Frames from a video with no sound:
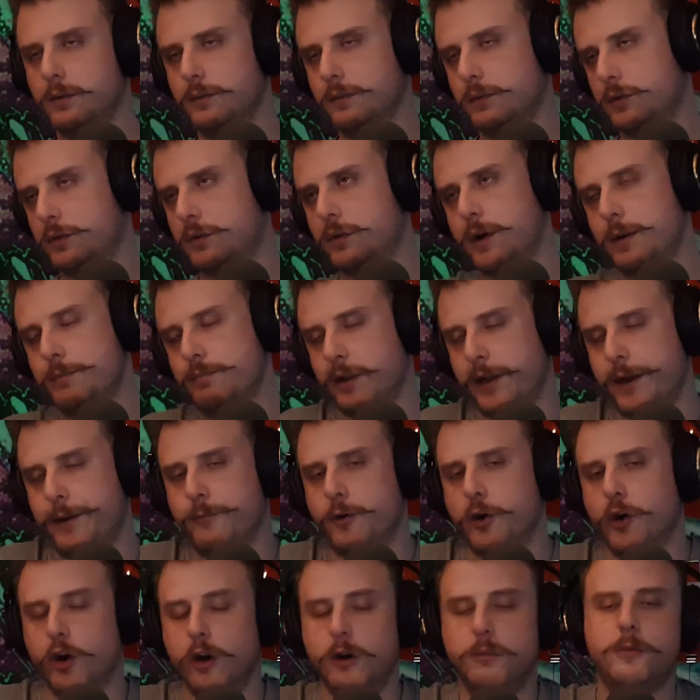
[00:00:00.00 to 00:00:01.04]
Do I blame
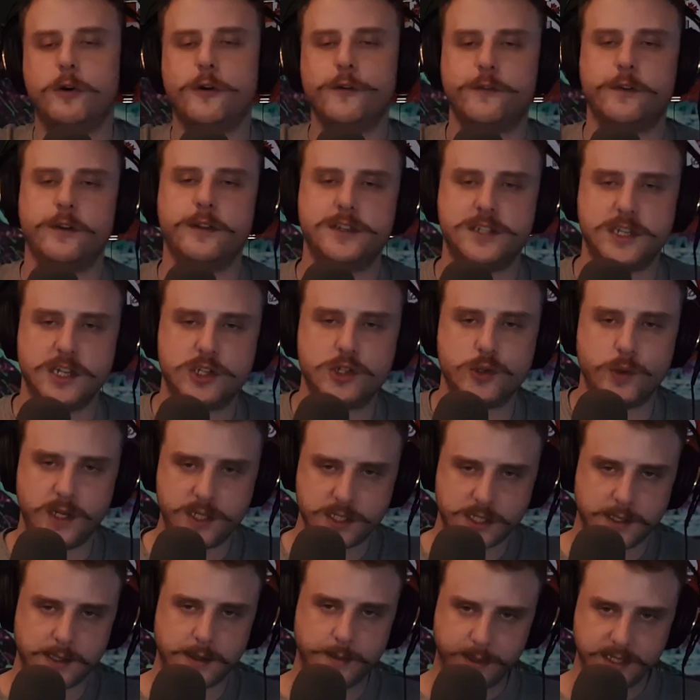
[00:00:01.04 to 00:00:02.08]
her more for the
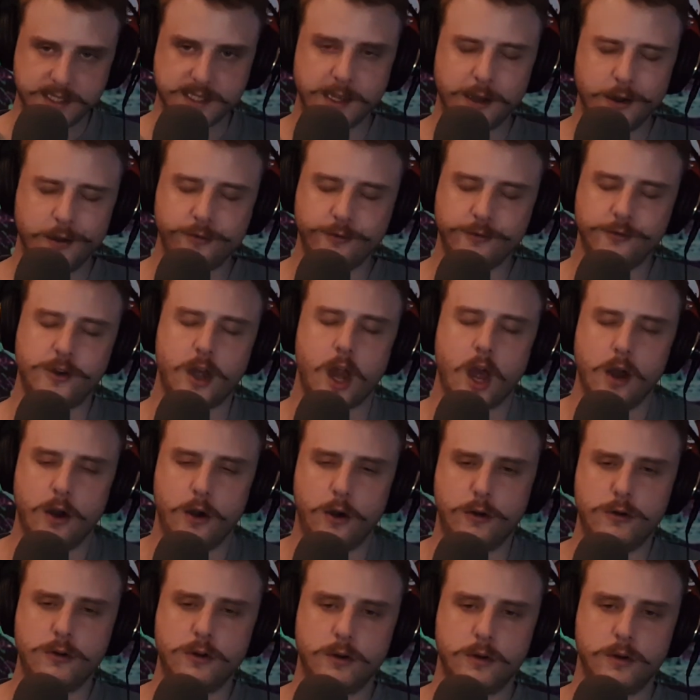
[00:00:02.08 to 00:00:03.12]
situation than myself?
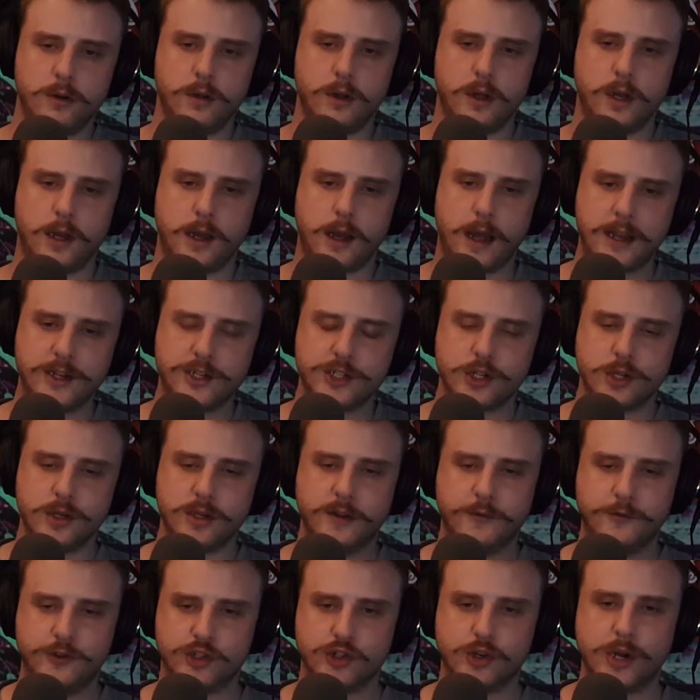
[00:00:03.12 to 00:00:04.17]
No. I shouldn't
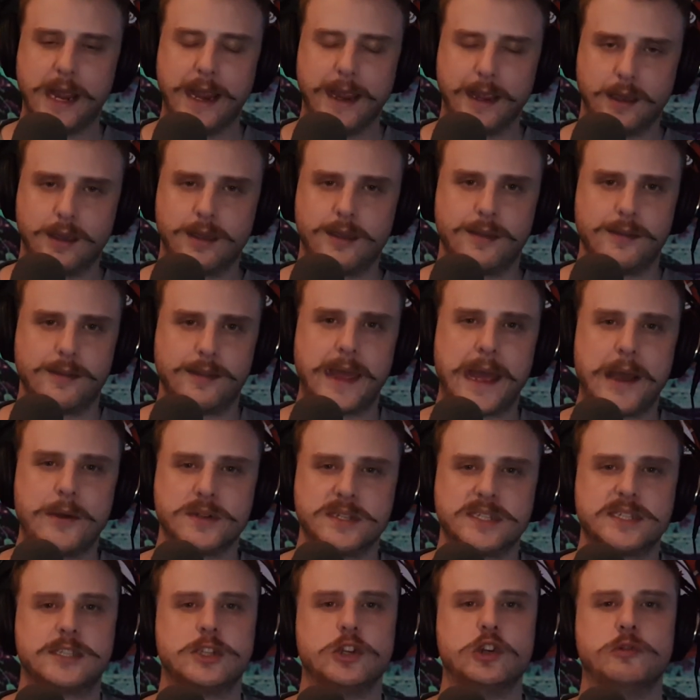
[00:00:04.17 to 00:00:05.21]
have drank. That
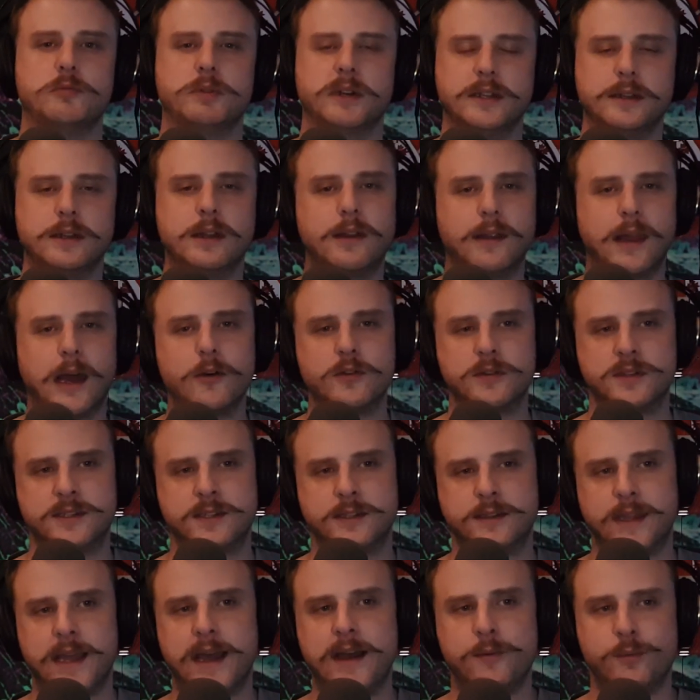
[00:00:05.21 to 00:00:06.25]
was stupid. That
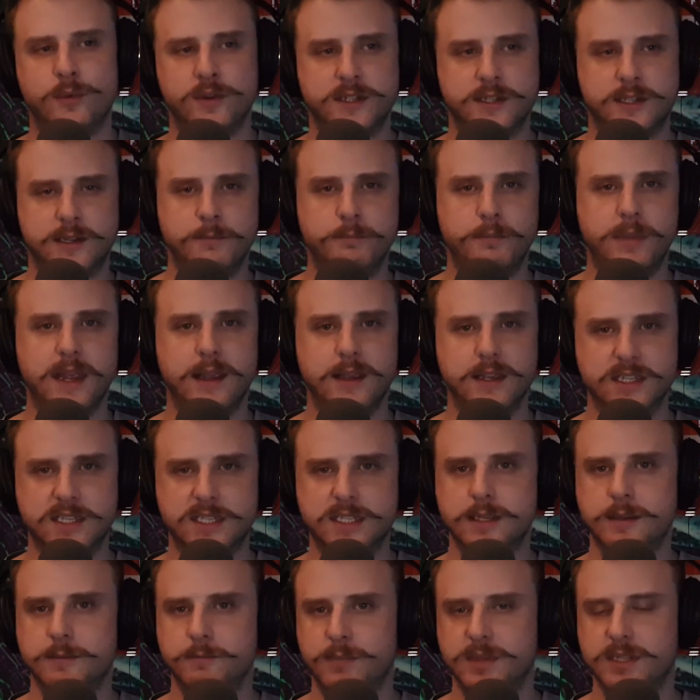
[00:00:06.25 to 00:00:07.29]
was the
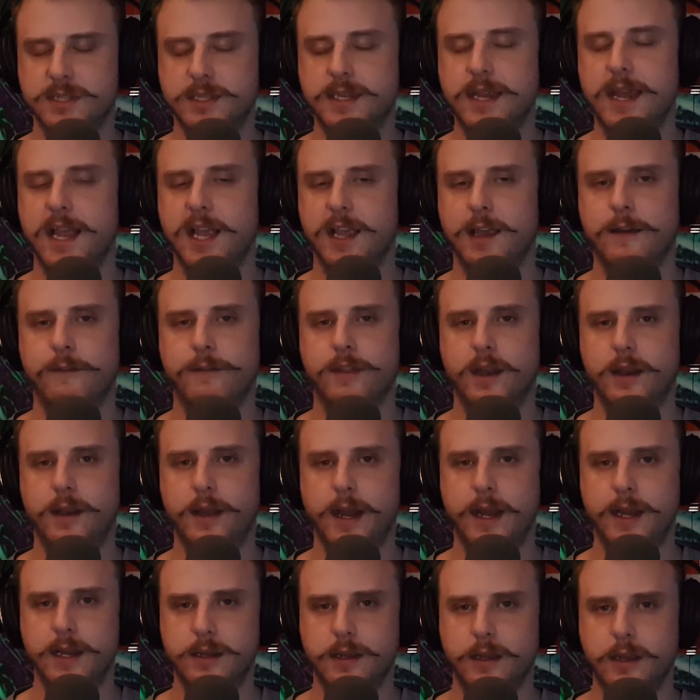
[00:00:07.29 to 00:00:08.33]
biggest mistake of the
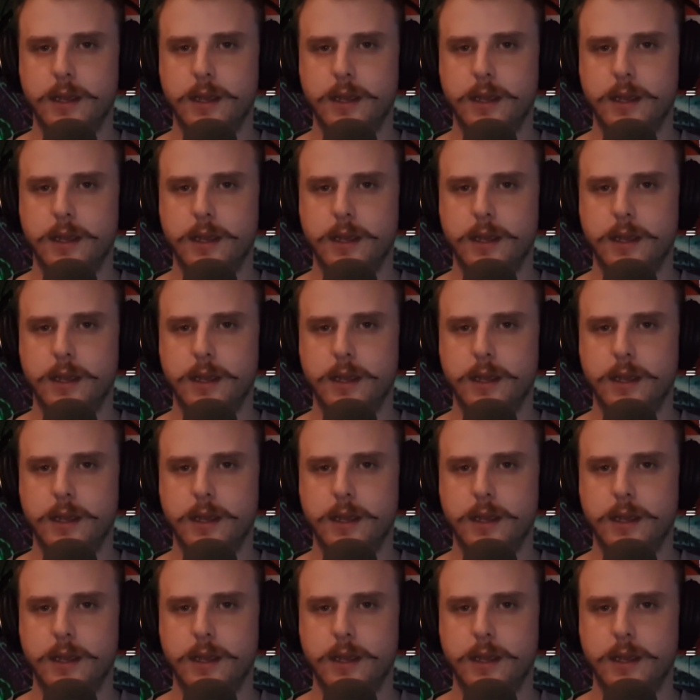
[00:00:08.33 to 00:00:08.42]
night.